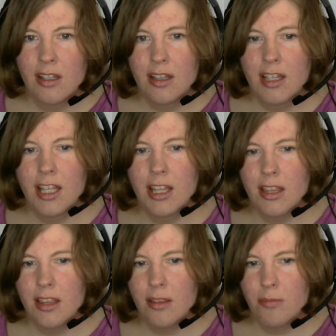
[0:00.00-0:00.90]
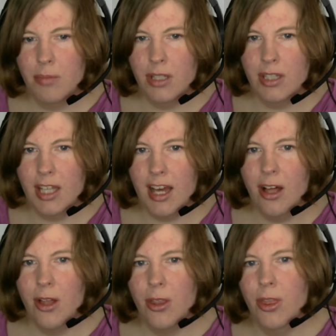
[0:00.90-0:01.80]
like, about that
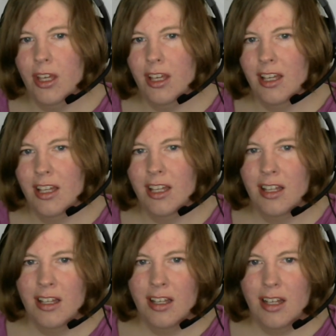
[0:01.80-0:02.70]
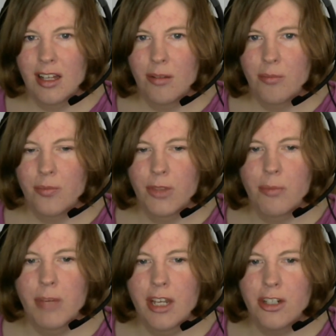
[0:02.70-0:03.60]
healthy. The
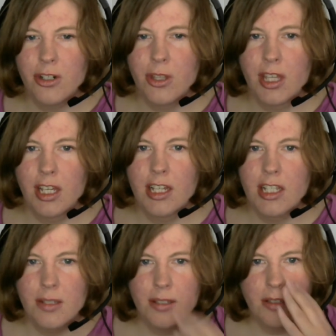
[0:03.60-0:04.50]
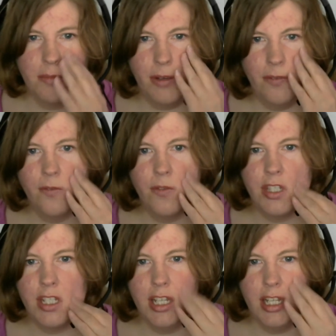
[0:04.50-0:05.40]
major thing is my
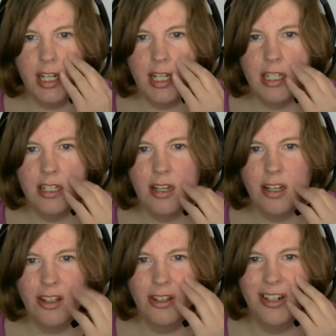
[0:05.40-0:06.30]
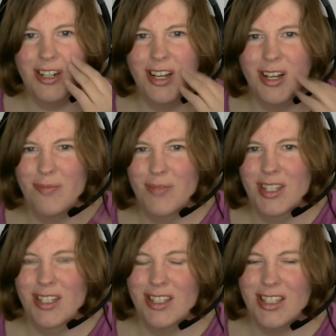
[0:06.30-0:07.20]
skin has not cleared up
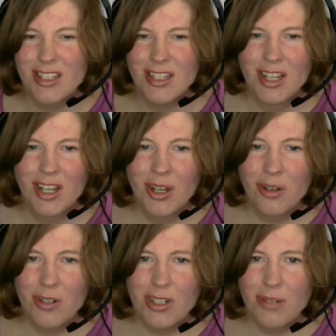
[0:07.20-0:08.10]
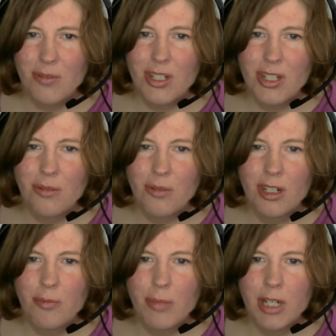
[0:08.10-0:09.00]
since, which I wish it
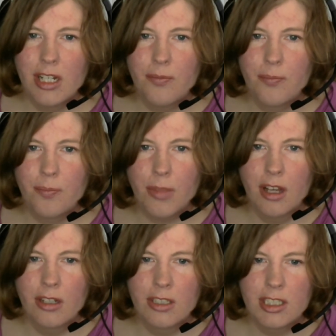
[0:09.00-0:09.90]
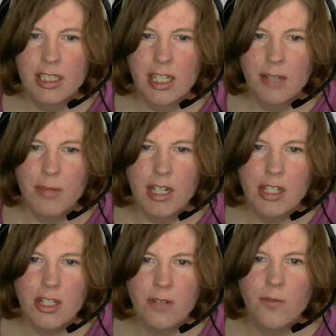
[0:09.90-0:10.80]
would, but I'll just take
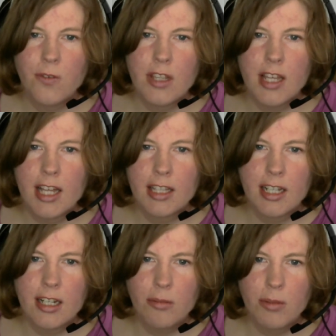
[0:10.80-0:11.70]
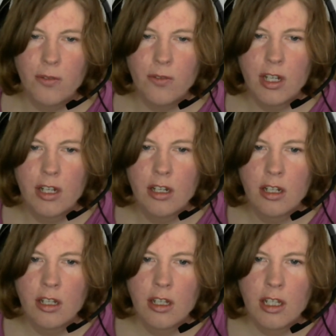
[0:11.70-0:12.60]
medicine for that. That'll be fine.
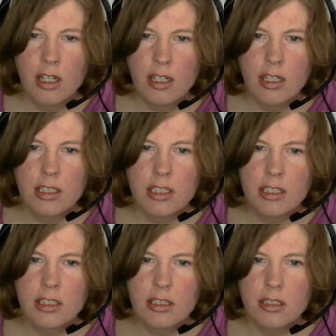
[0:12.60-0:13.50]
Because